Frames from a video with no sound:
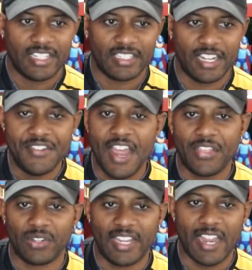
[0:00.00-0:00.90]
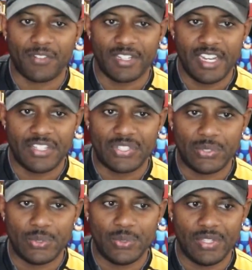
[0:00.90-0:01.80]
another lever
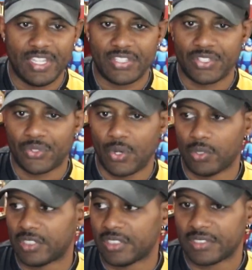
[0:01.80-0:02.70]
into this controller.